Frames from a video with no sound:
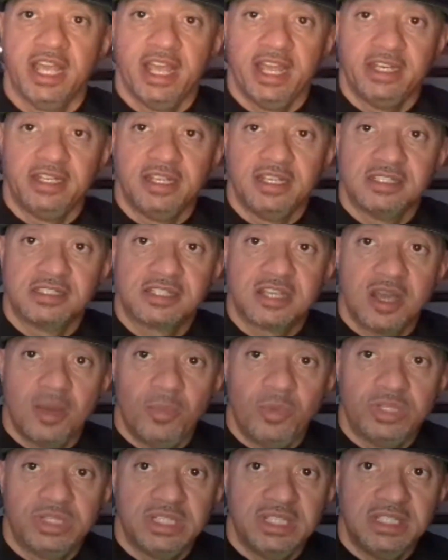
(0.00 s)
It does come
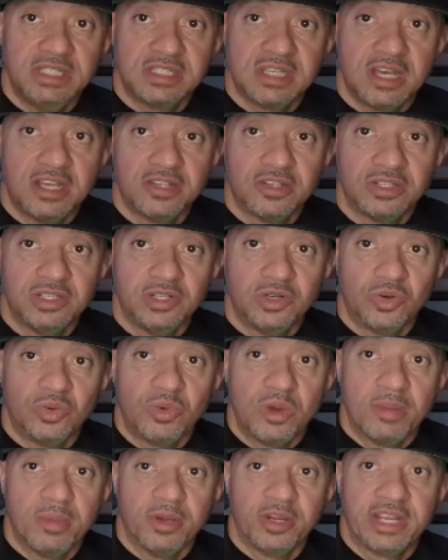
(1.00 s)
with these other little
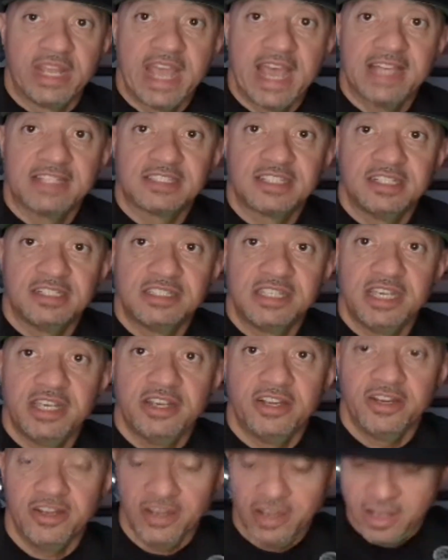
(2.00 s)
rubber gaskets
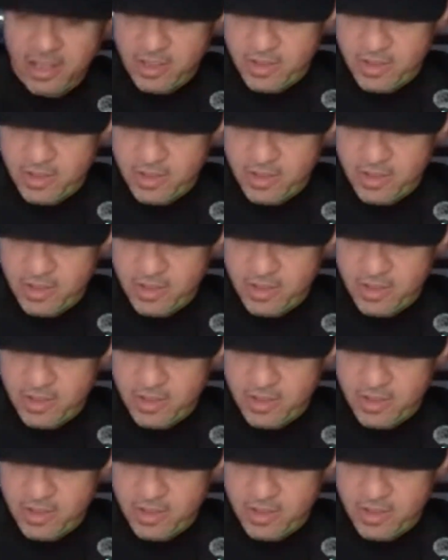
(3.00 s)
here